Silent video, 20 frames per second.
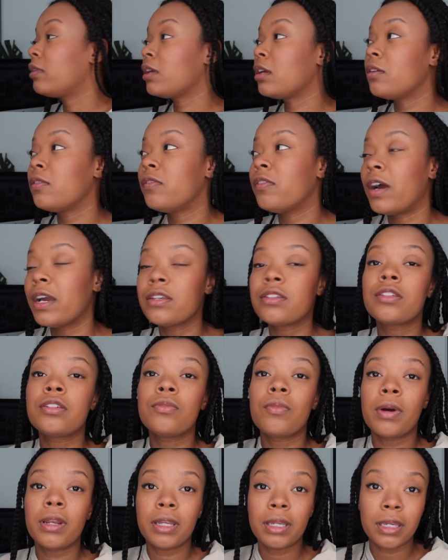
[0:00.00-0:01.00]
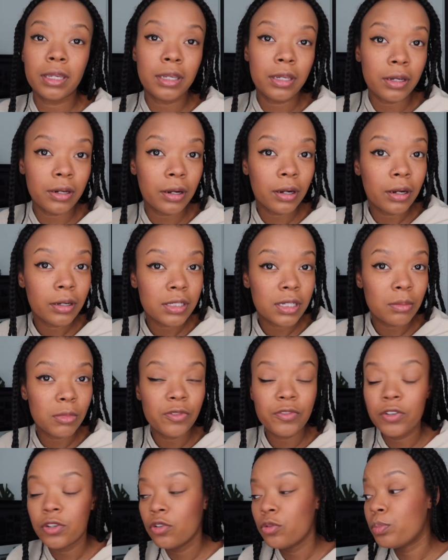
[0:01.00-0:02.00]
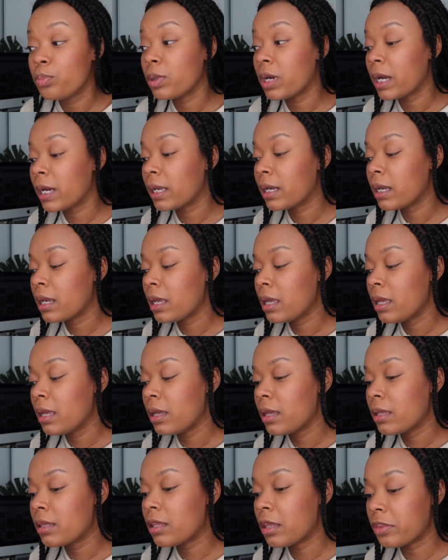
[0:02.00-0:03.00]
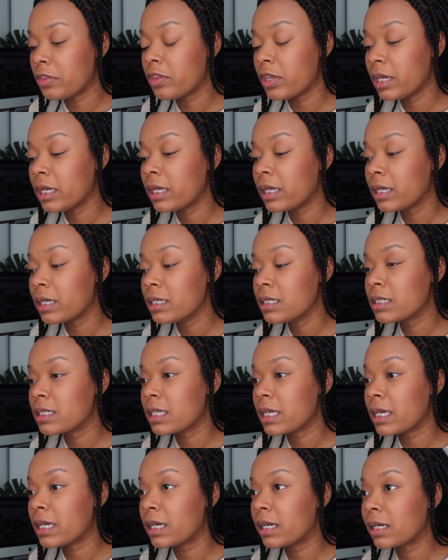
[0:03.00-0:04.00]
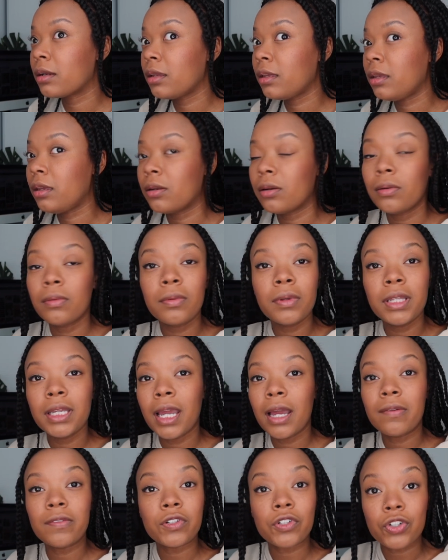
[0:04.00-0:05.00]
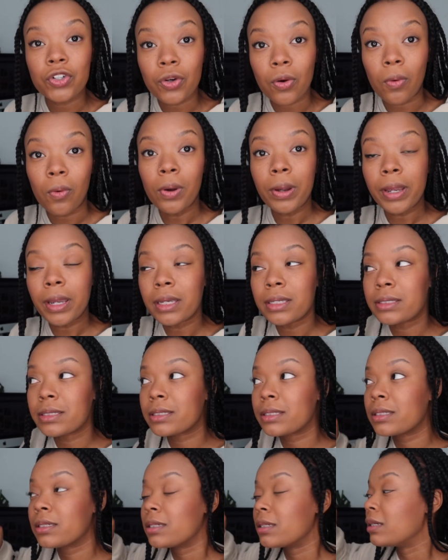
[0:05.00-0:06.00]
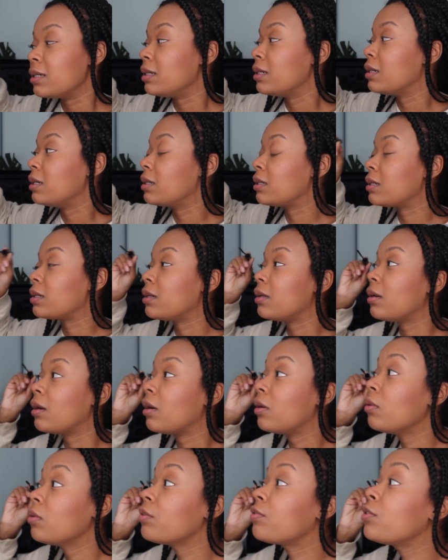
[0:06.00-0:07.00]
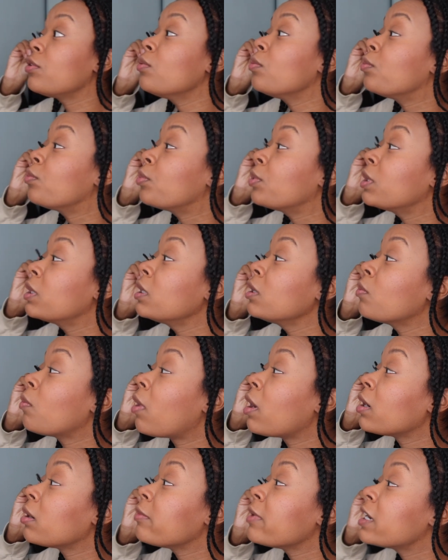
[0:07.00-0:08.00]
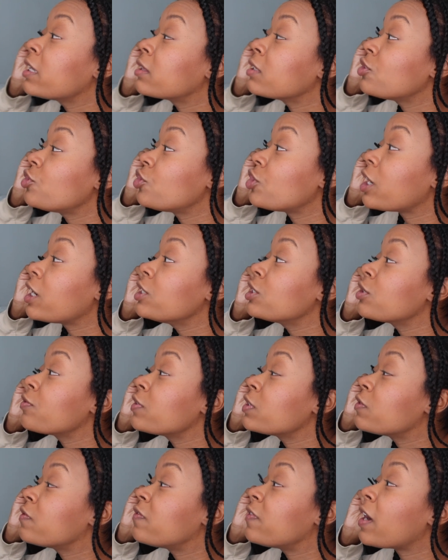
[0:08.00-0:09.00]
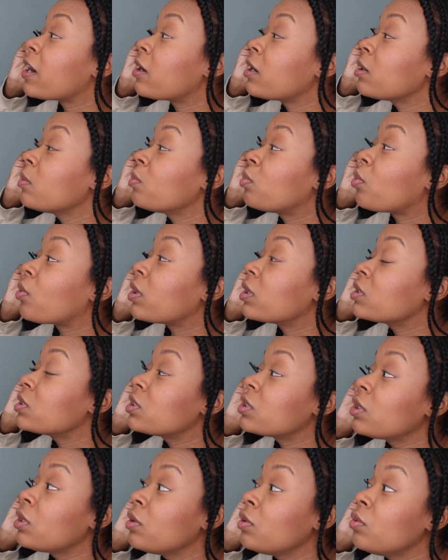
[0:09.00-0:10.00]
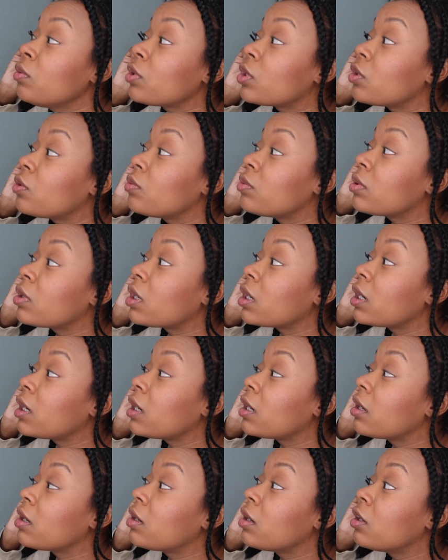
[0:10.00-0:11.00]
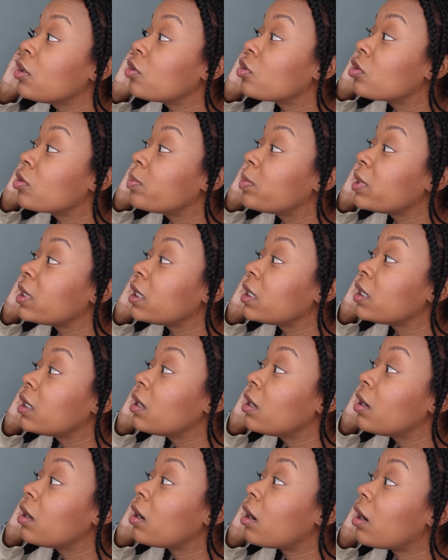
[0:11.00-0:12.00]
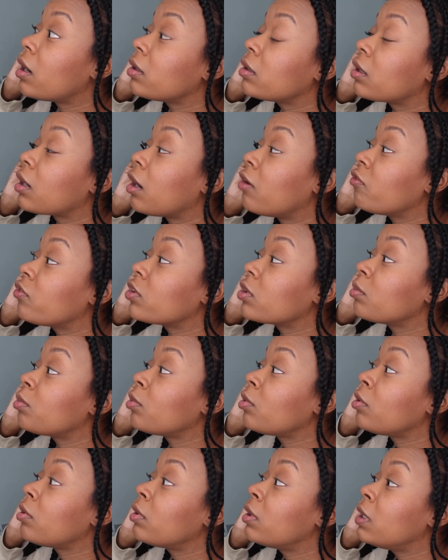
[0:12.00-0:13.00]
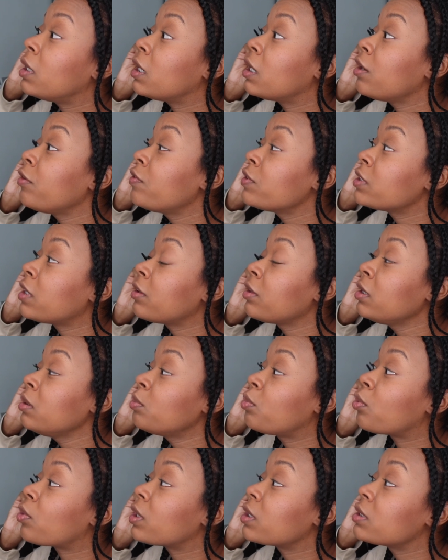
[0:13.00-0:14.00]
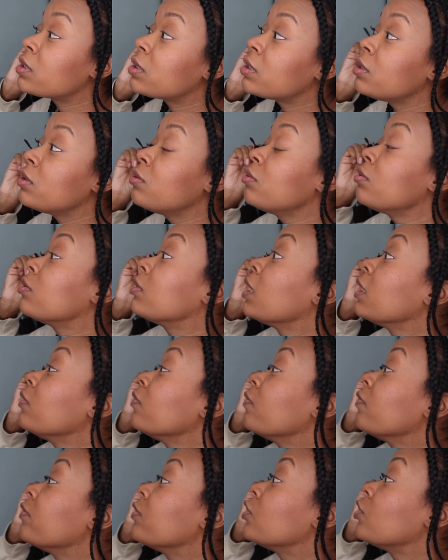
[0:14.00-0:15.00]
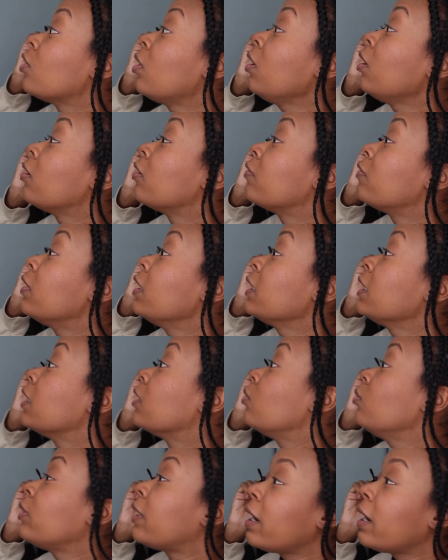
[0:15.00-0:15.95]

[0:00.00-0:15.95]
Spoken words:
the advice you wanna hear, some of you, but the thing is, like, you don't really have a choice. You know, if you really wanna make this change, if it's very important to you, you need to be uncomfortable. If it's not that important to you, then sure, fuck it, who